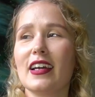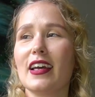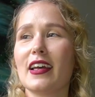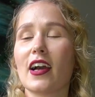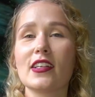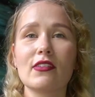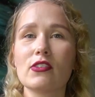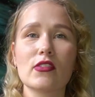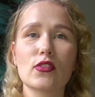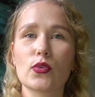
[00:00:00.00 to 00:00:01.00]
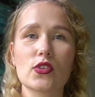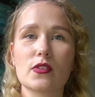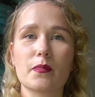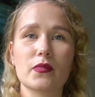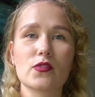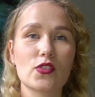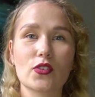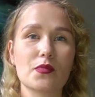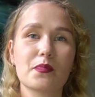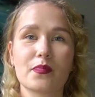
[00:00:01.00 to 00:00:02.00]
I'd never even thought to
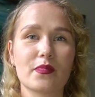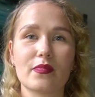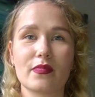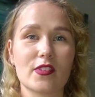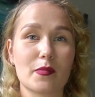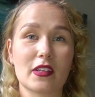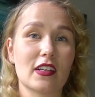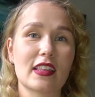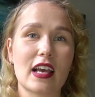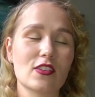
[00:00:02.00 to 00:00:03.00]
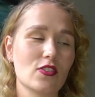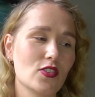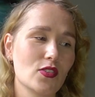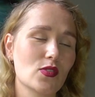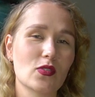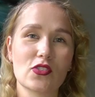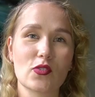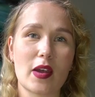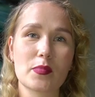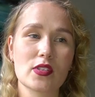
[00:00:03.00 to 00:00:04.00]
do something like that, just use all the
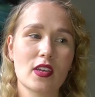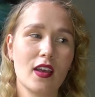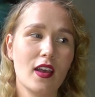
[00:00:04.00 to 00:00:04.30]
scraps.